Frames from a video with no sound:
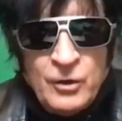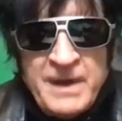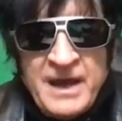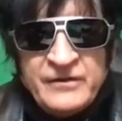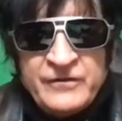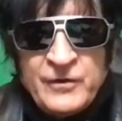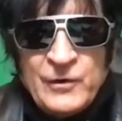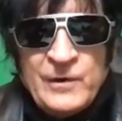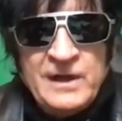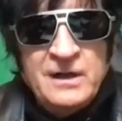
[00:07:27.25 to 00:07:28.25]

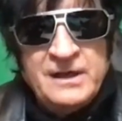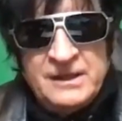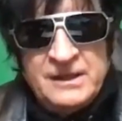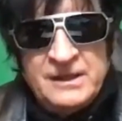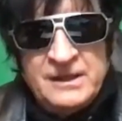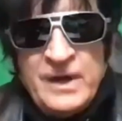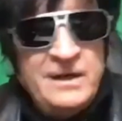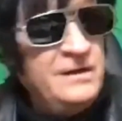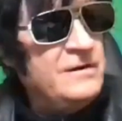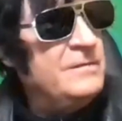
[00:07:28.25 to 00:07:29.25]
master, and what do I
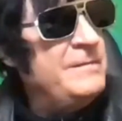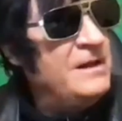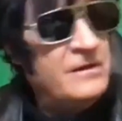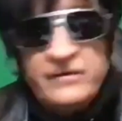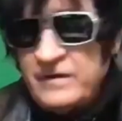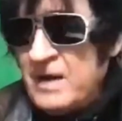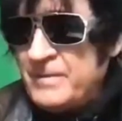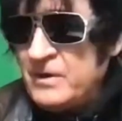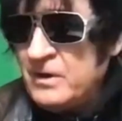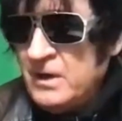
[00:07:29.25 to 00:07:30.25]
need to make this
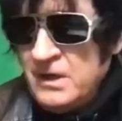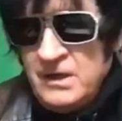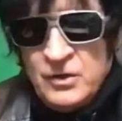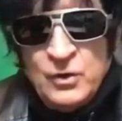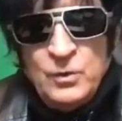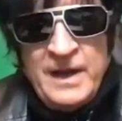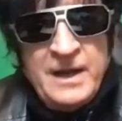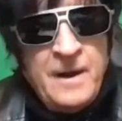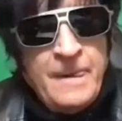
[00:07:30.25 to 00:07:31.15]
happen in a good way?